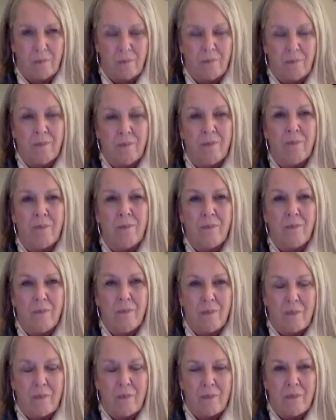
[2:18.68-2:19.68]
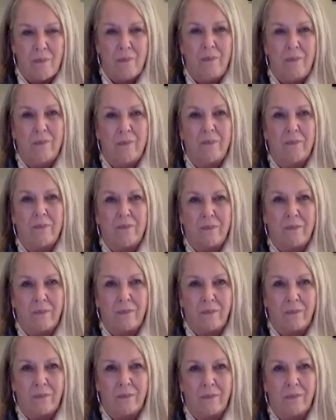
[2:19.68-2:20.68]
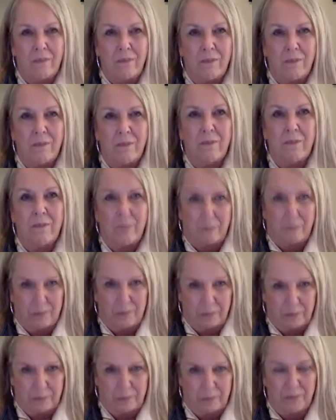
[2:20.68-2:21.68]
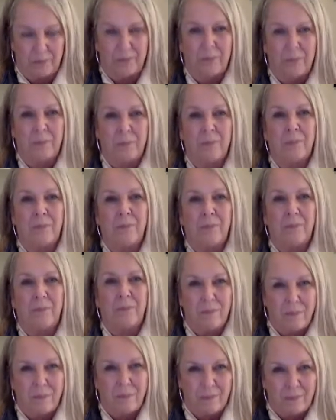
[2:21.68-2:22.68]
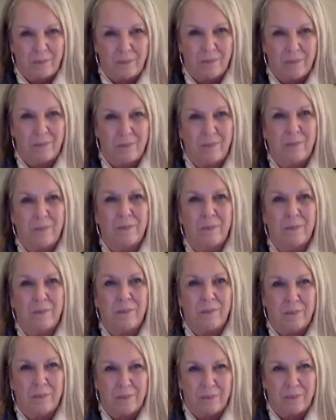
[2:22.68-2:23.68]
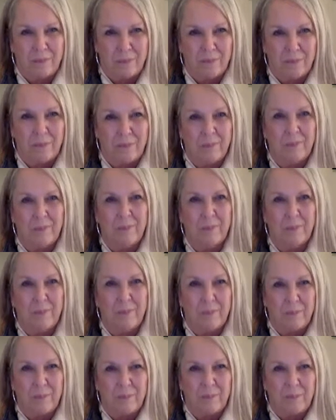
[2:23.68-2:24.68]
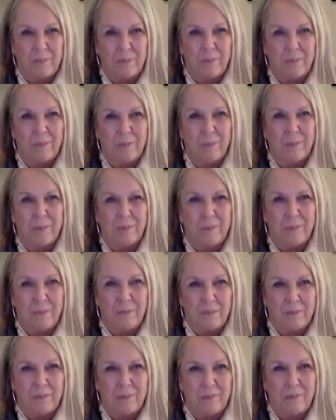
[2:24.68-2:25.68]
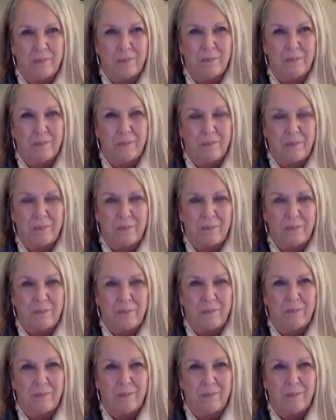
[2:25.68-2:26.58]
[no speech]